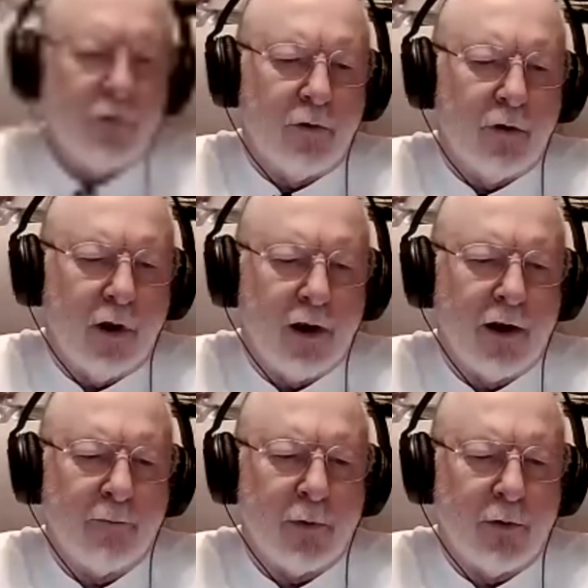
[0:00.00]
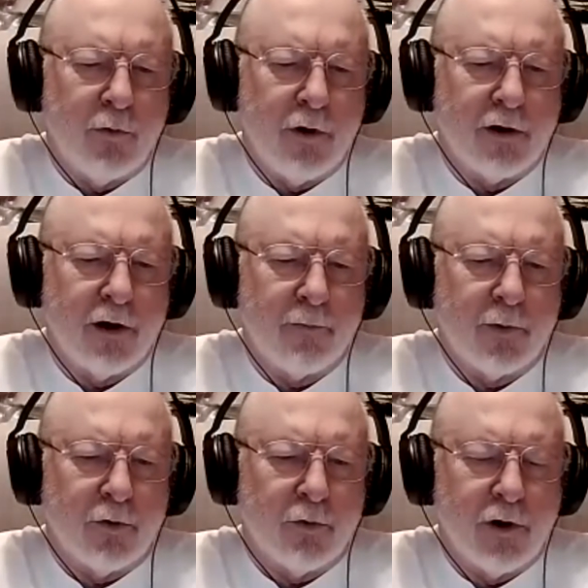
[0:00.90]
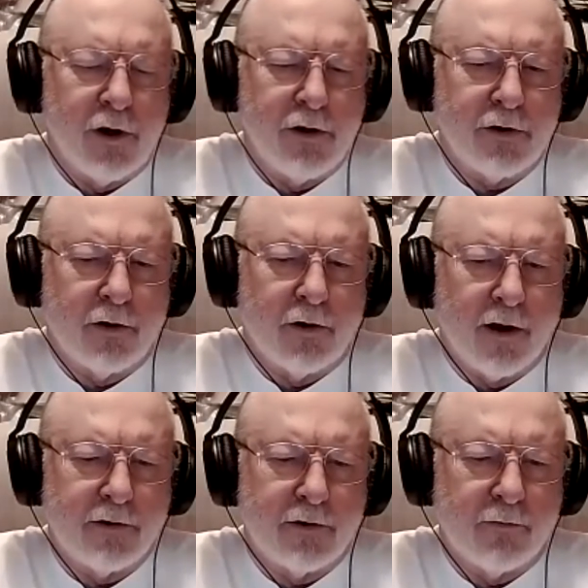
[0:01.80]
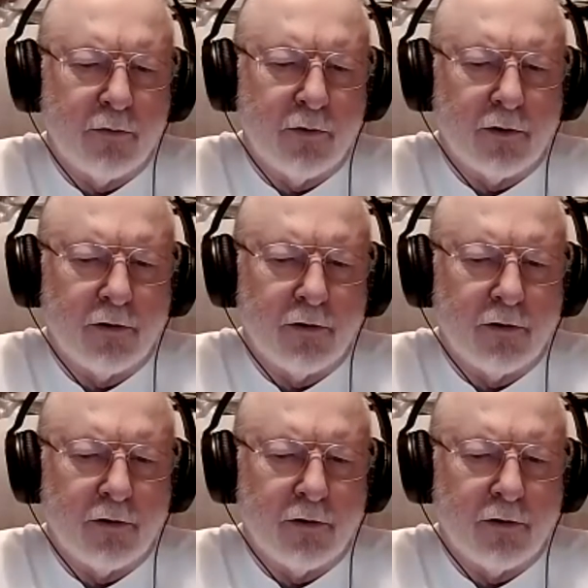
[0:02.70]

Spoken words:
hang that between a couple of trees, or how does it work?